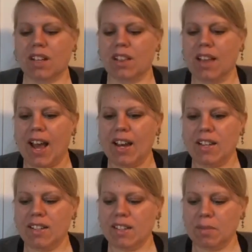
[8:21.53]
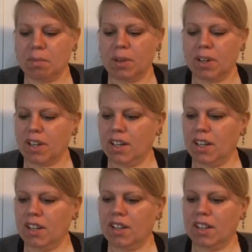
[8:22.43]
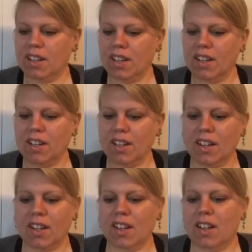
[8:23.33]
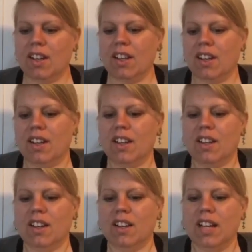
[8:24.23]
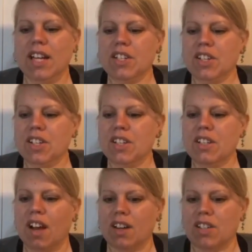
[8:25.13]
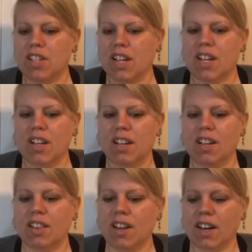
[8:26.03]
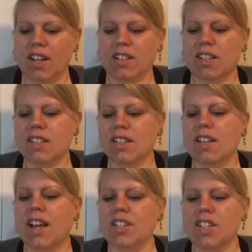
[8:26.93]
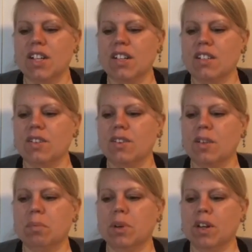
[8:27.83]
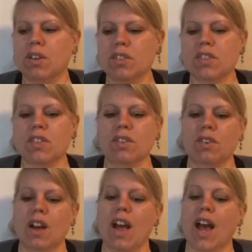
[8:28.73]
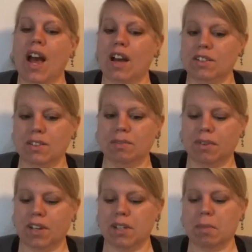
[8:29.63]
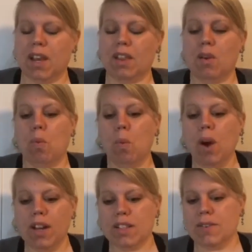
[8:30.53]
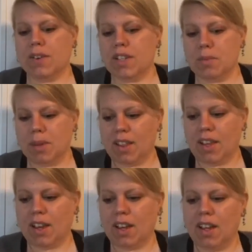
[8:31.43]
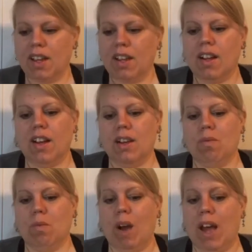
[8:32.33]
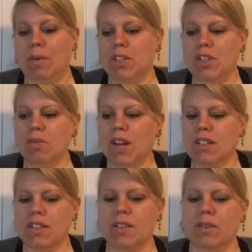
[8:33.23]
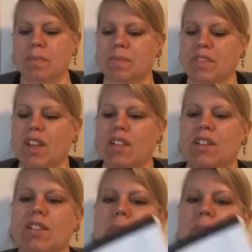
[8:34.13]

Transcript: that is a pretty good introduction. There is a section, so the book goes through how to forest bathe. What is forest bathing? Why would you want to? Then there's a